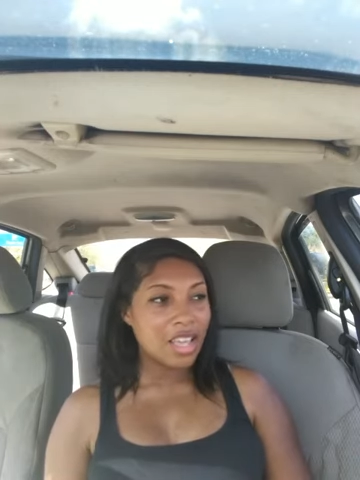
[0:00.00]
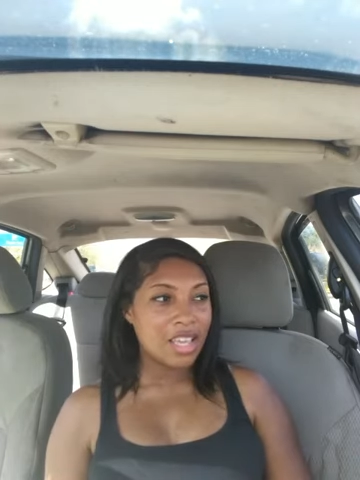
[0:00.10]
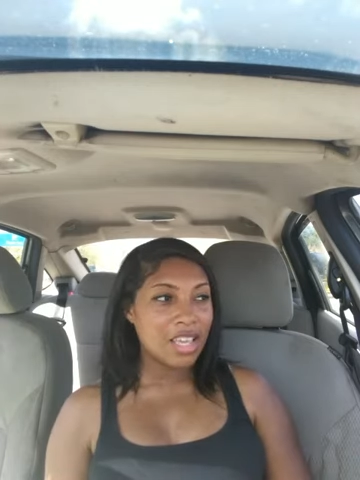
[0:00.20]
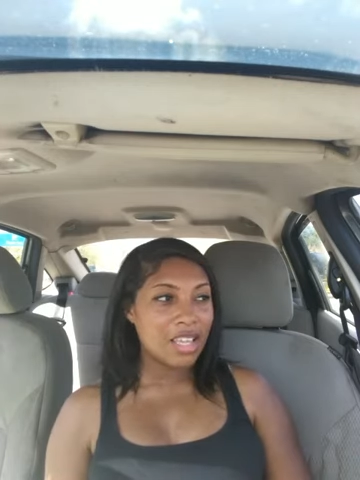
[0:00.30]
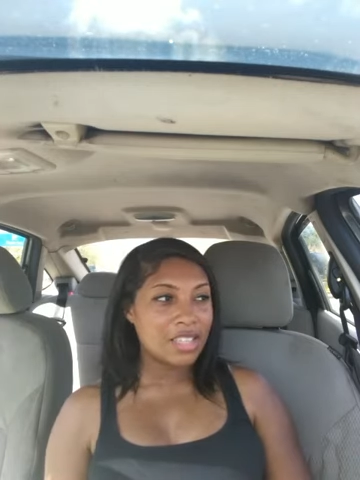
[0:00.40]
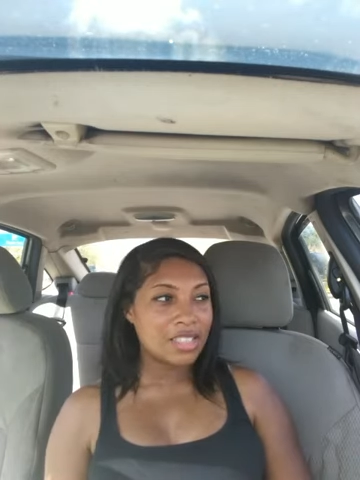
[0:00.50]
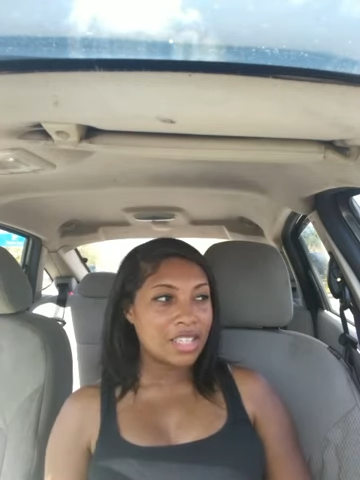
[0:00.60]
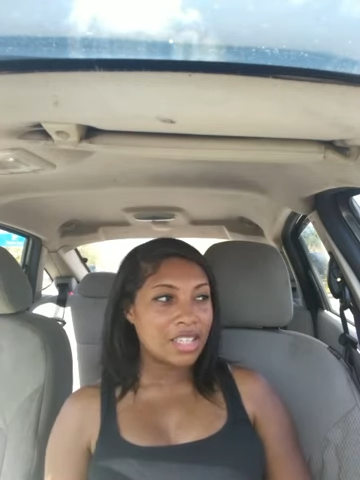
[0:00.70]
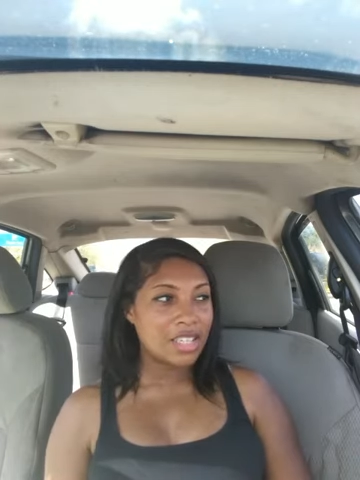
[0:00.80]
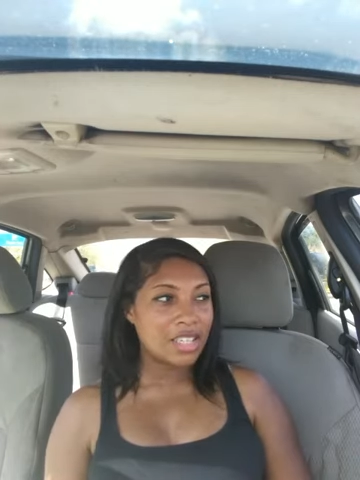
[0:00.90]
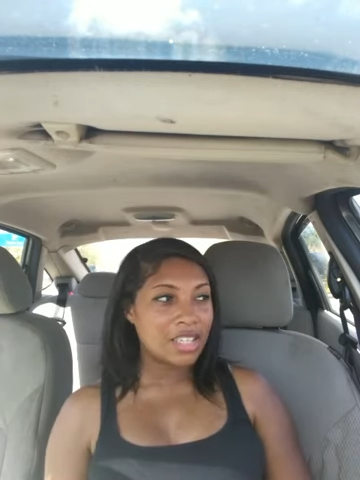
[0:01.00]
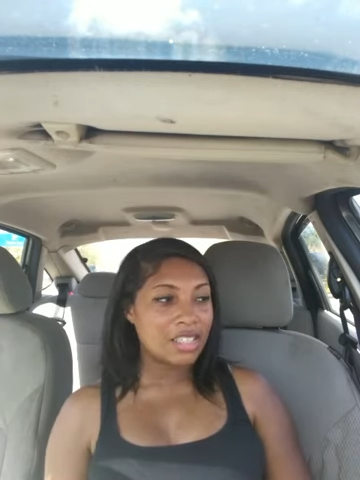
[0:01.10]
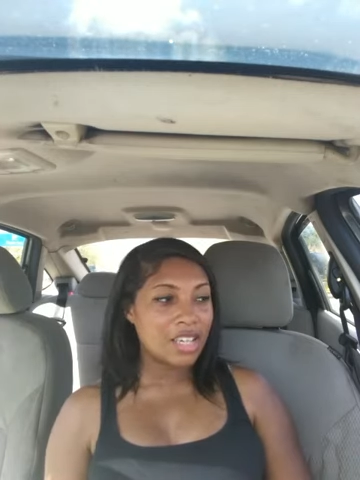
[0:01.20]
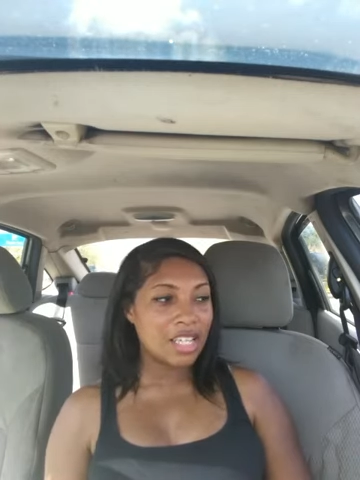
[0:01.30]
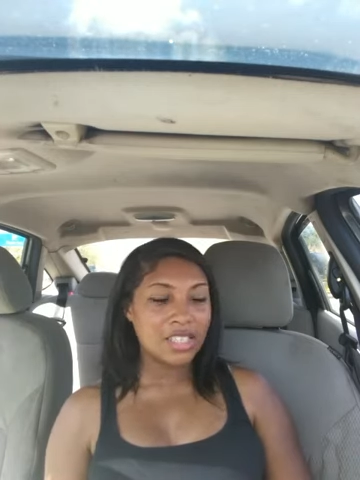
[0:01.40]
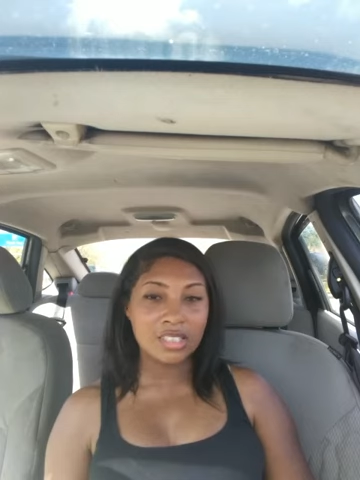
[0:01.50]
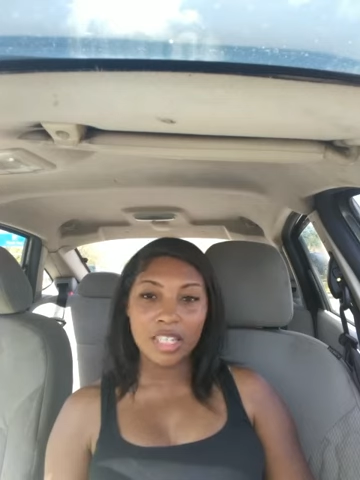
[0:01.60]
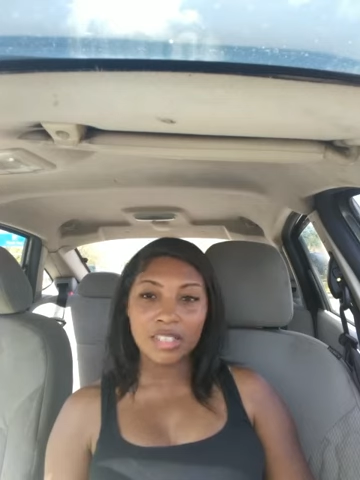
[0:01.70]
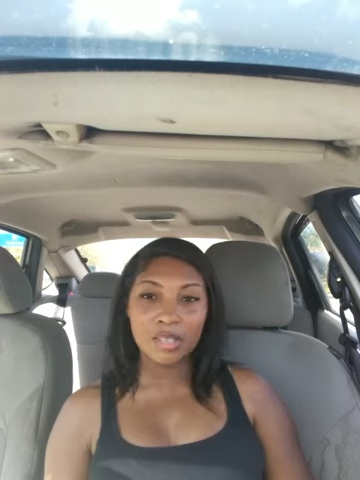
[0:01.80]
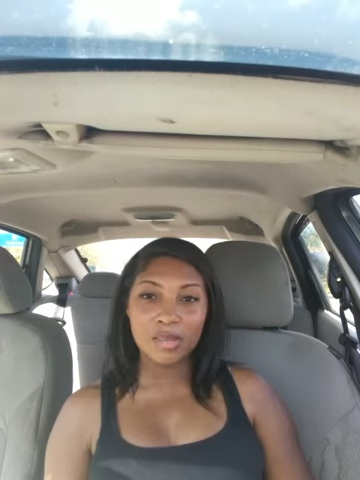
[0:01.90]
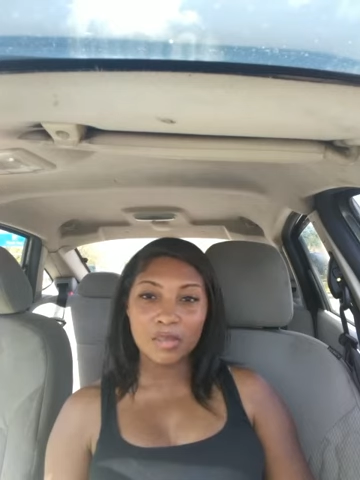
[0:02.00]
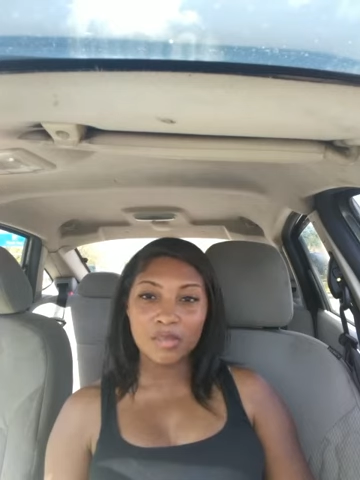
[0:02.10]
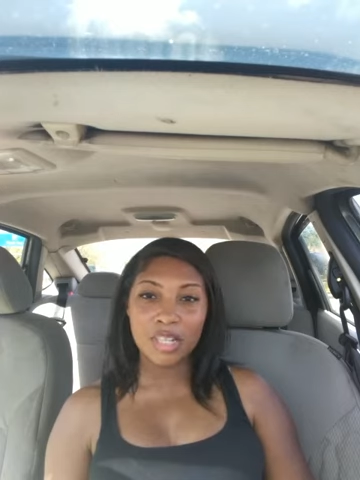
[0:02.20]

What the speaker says: And you guys should stay tuned.